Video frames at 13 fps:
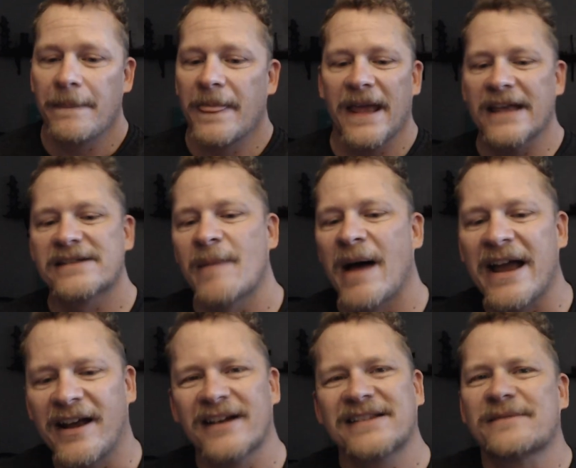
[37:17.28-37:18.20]
Is my
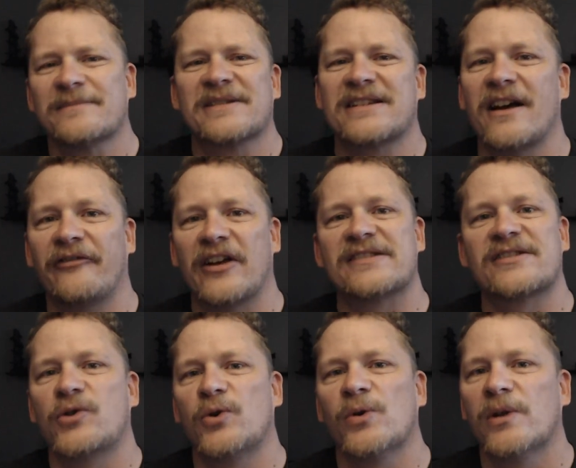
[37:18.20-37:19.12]
custom stuff as
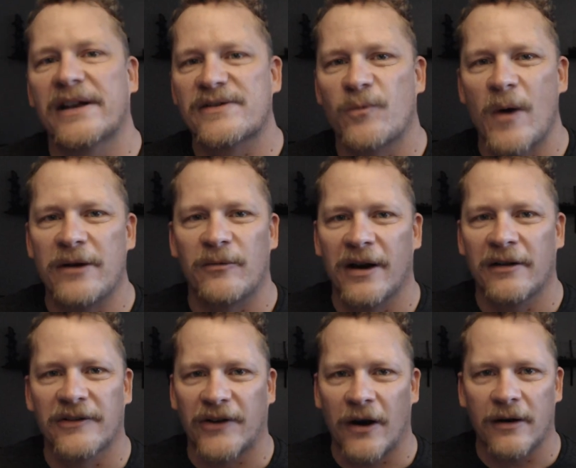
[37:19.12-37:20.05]
cool as Wayne
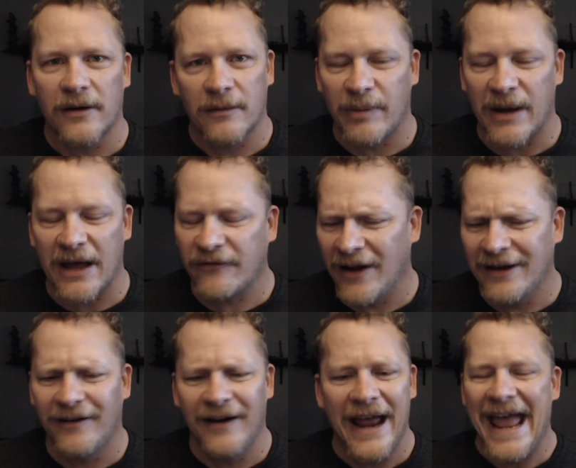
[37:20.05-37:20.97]
Reynolds' art in Pathfinder?